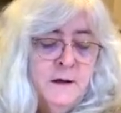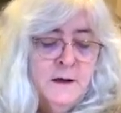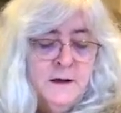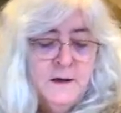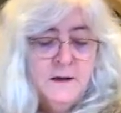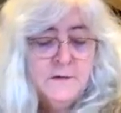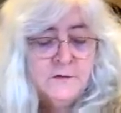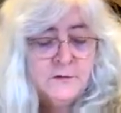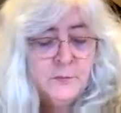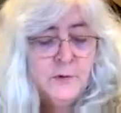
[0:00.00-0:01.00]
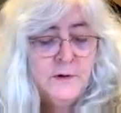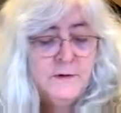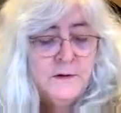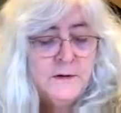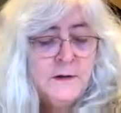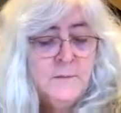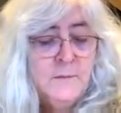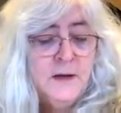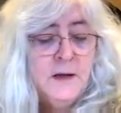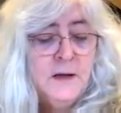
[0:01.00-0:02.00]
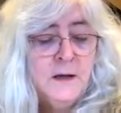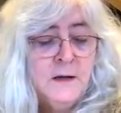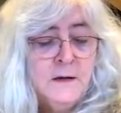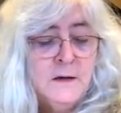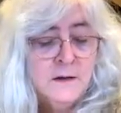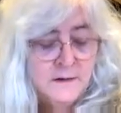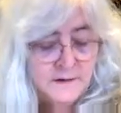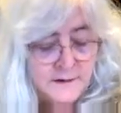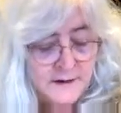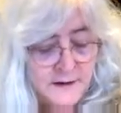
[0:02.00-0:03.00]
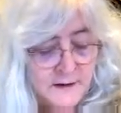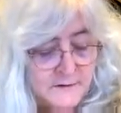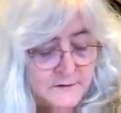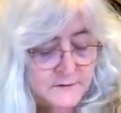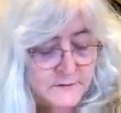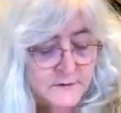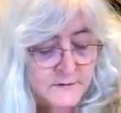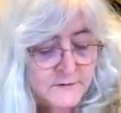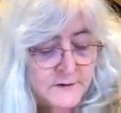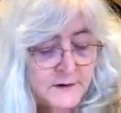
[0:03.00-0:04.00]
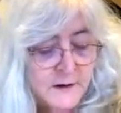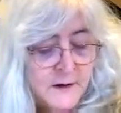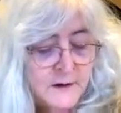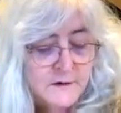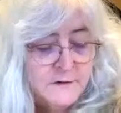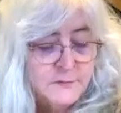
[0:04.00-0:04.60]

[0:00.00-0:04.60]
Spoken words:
Here's one that I made that, let's see, this